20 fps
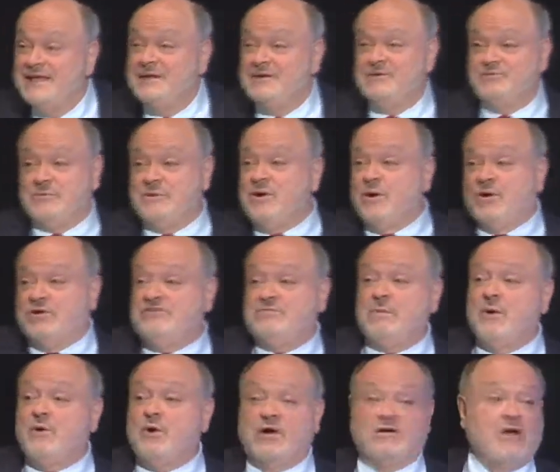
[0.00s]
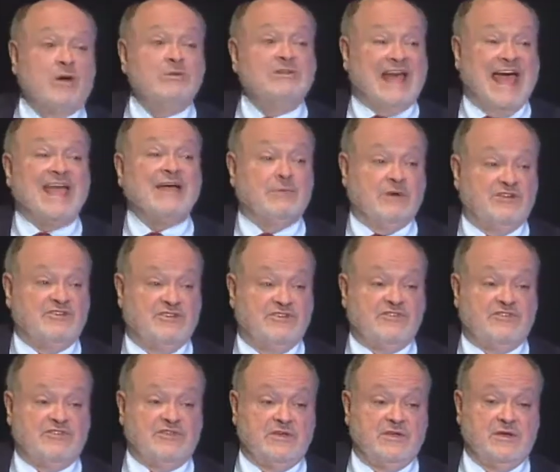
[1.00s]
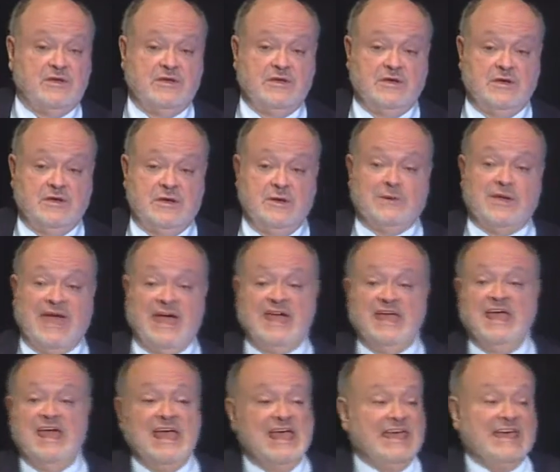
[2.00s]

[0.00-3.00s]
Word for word: because we all spoke our own languages okay?